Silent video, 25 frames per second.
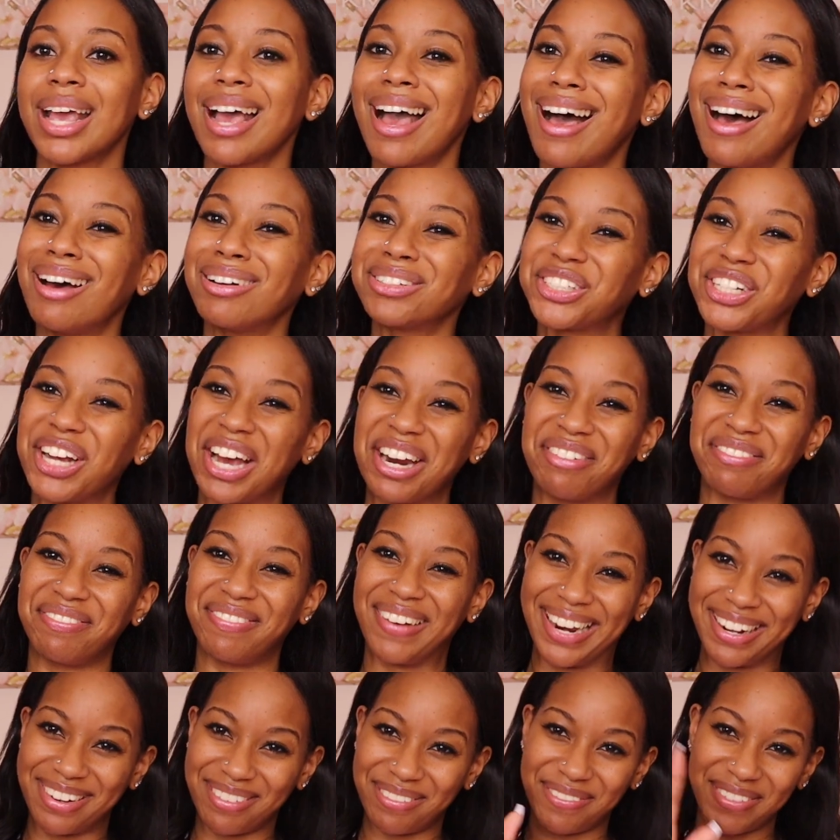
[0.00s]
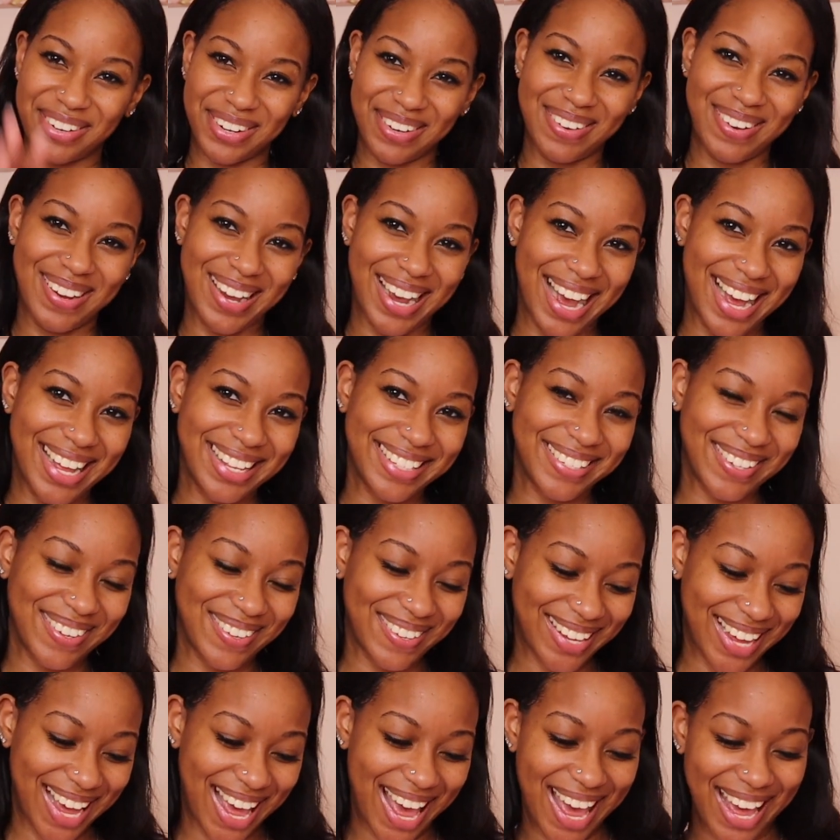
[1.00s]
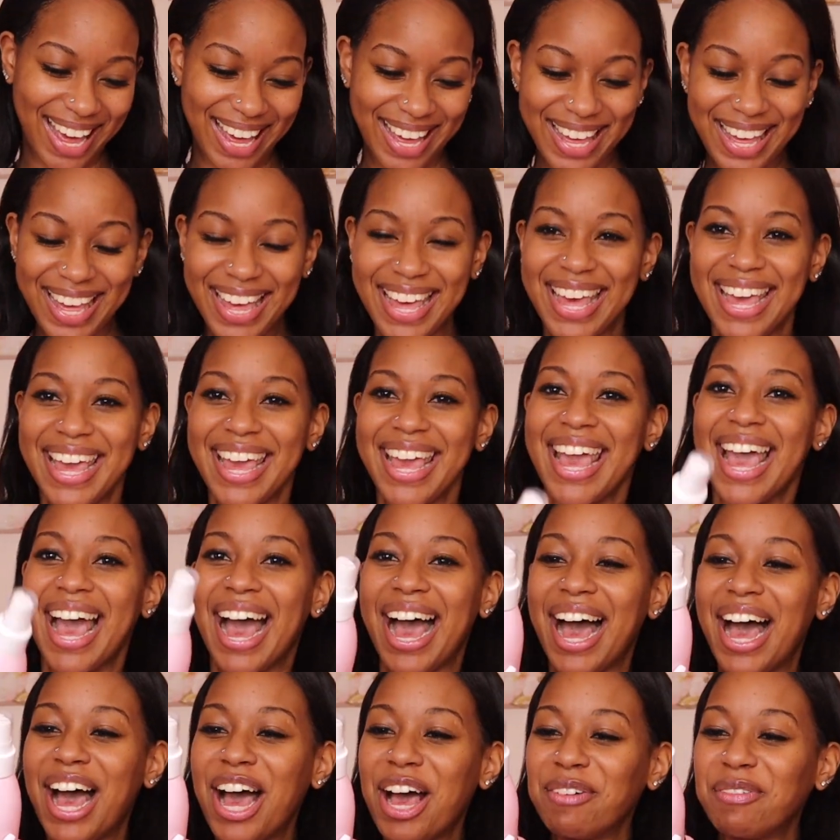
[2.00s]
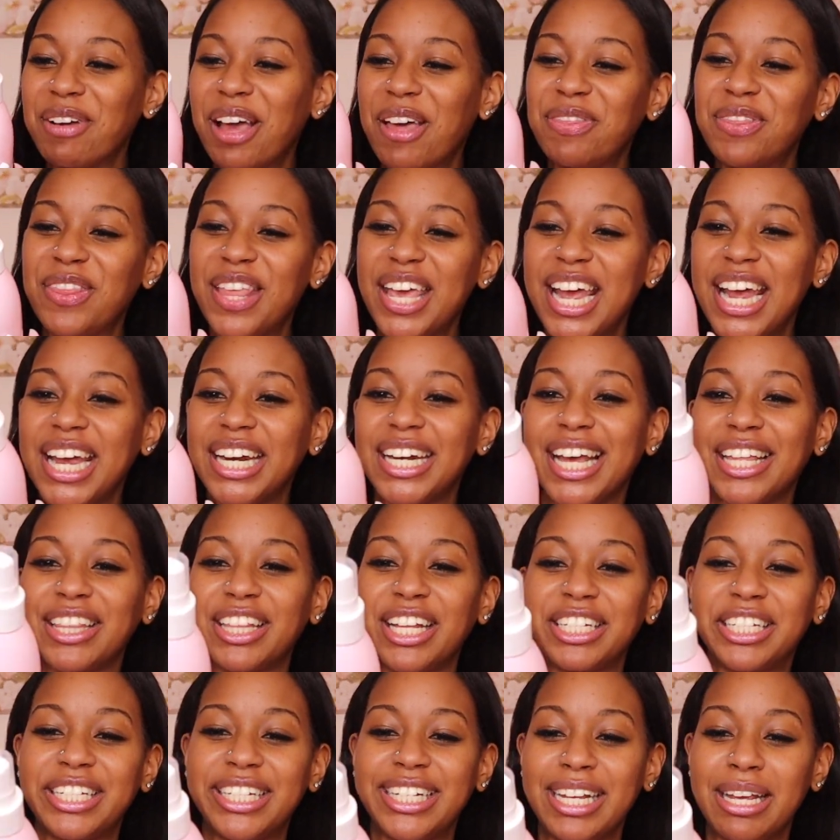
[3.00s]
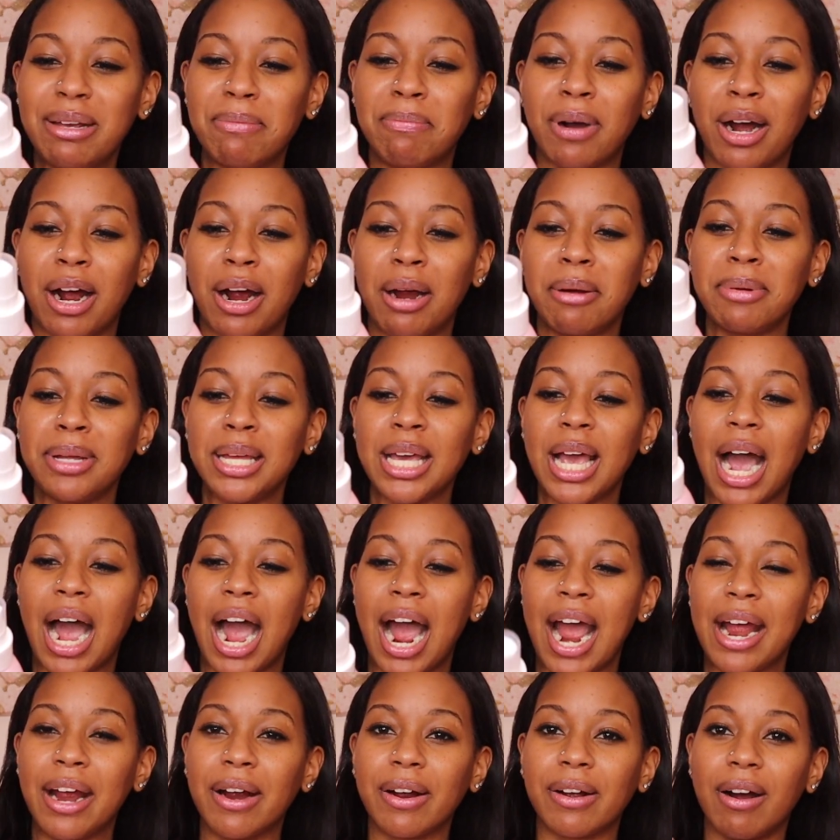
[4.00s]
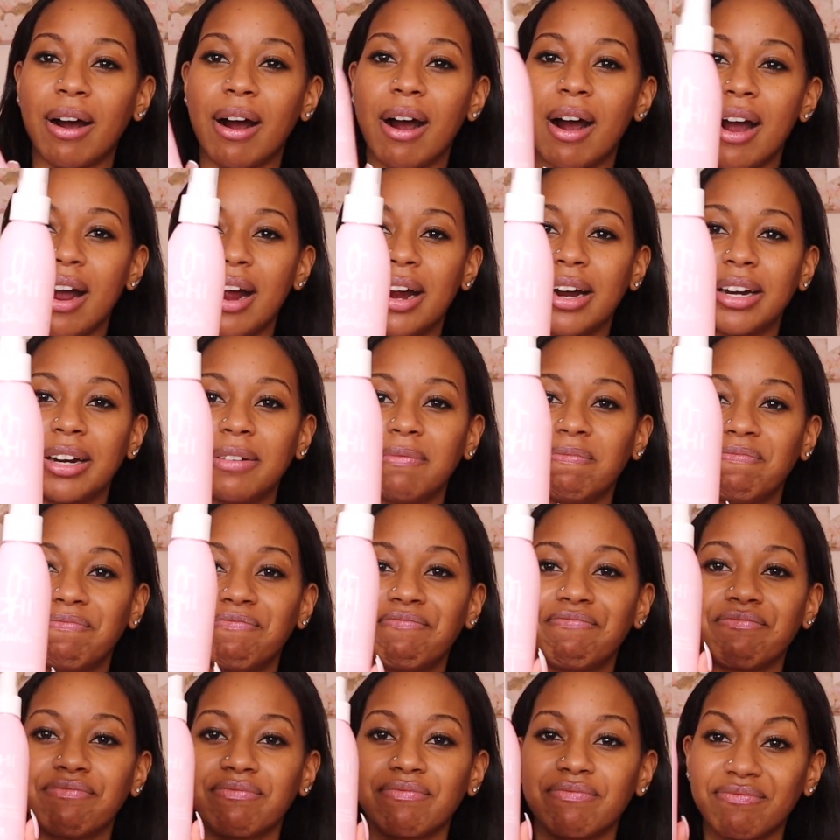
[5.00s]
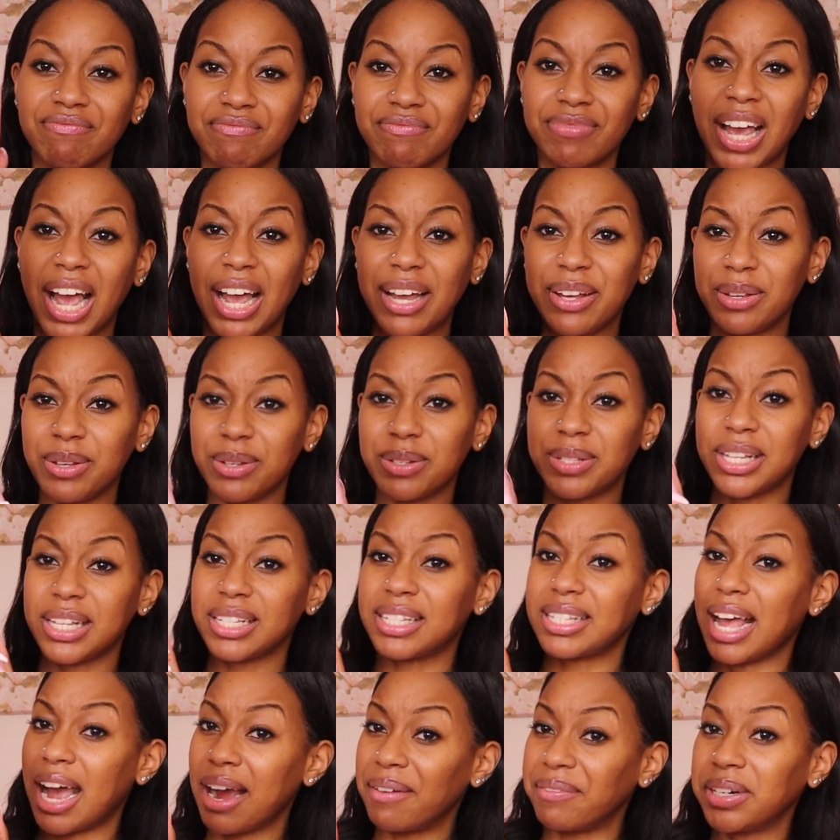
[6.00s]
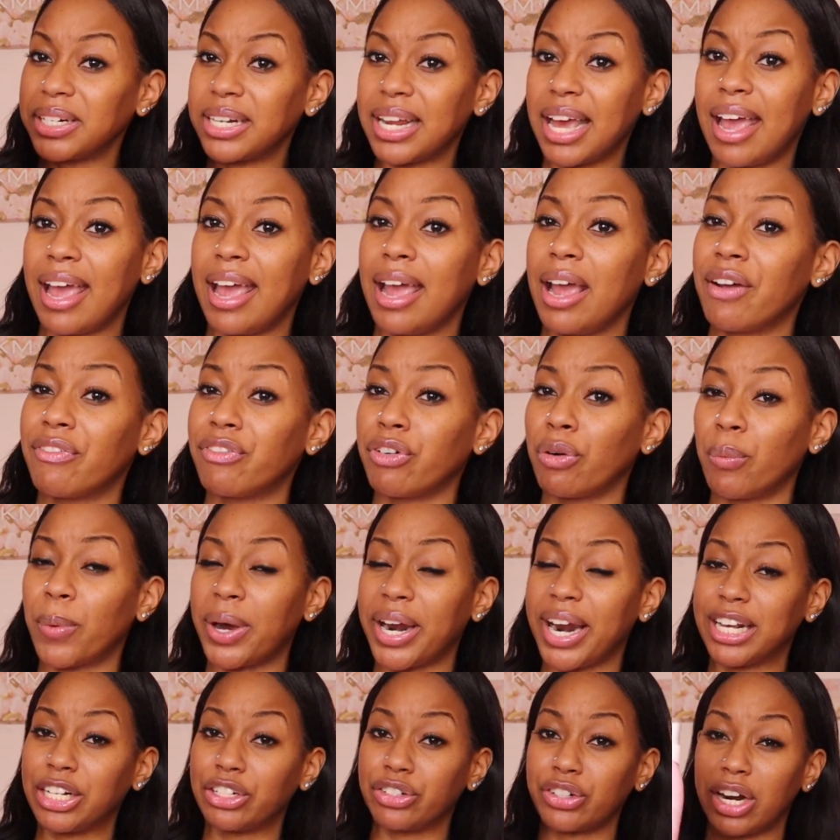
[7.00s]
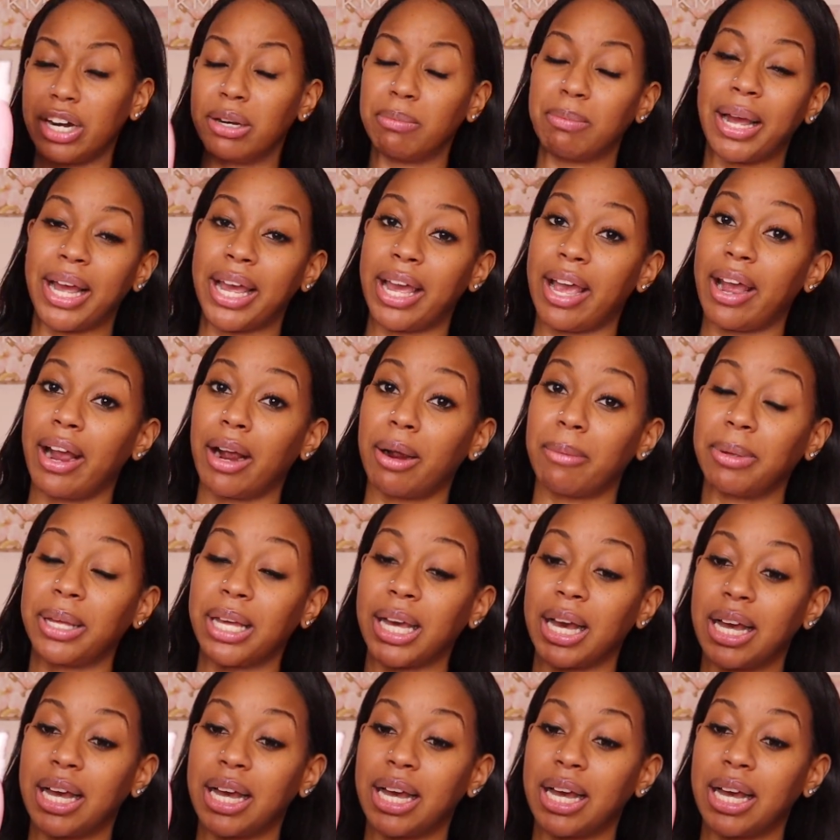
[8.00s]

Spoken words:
I'll try to find it for you guys, okay? And then the Chi Barbie Iron Guard. I use this every day for when I straighten my hair,